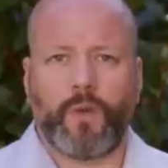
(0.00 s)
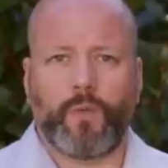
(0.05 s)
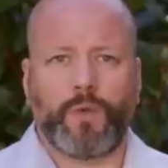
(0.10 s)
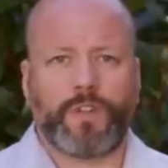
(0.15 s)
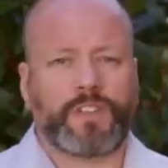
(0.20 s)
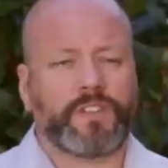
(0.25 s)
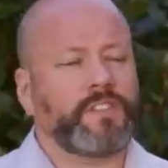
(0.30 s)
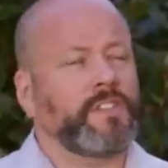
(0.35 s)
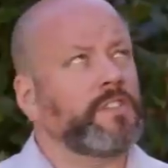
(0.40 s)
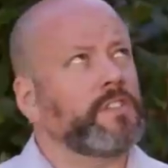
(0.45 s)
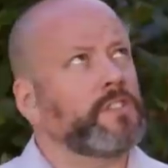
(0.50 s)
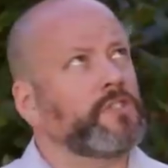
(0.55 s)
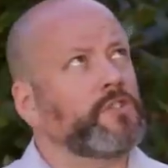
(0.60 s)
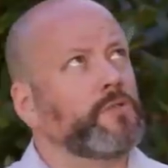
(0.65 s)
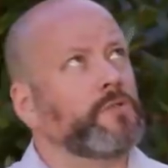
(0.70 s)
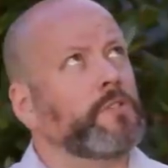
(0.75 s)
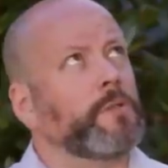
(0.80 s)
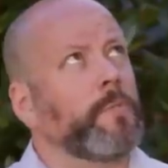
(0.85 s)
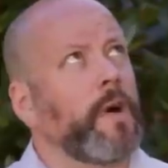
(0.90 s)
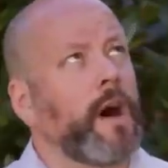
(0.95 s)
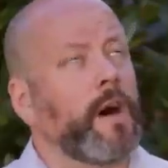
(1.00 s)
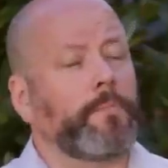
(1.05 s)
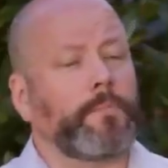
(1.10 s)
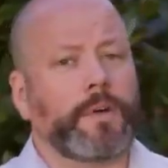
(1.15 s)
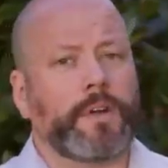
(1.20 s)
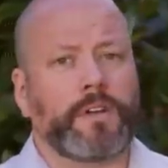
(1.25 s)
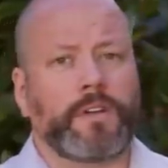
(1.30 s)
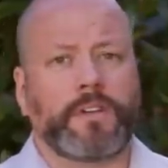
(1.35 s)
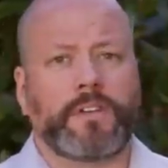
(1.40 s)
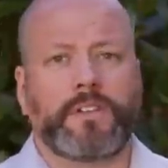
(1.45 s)
we just need to shoot them
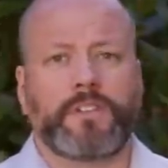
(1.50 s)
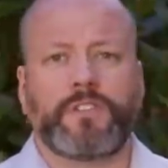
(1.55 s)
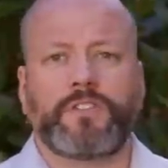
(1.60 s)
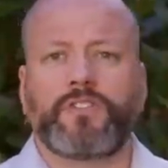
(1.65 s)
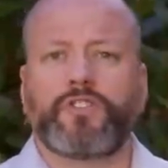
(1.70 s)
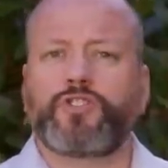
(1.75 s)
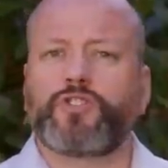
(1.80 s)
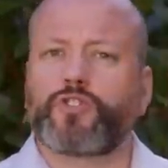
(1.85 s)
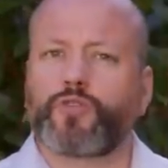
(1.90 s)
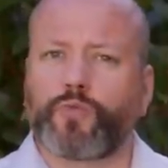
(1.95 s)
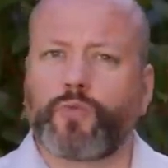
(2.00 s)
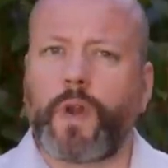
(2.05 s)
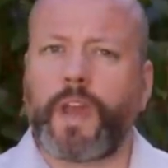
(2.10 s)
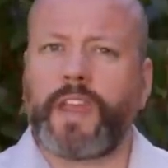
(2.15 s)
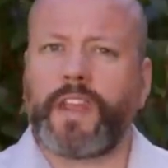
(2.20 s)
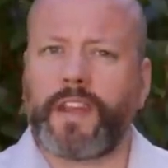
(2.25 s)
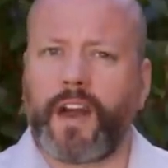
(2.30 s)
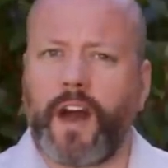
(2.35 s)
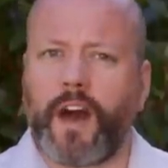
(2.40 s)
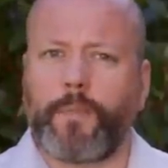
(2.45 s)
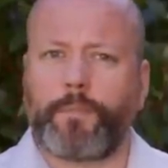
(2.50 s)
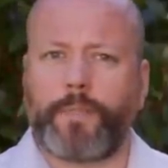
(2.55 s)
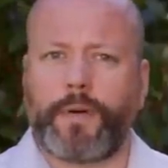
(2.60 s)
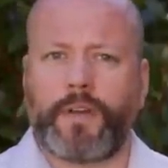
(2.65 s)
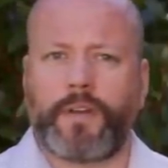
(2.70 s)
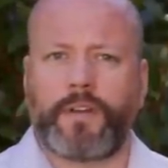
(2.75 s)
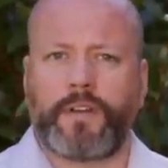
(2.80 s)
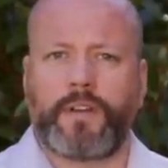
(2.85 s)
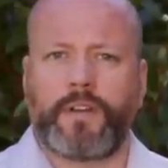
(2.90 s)
up, straight up?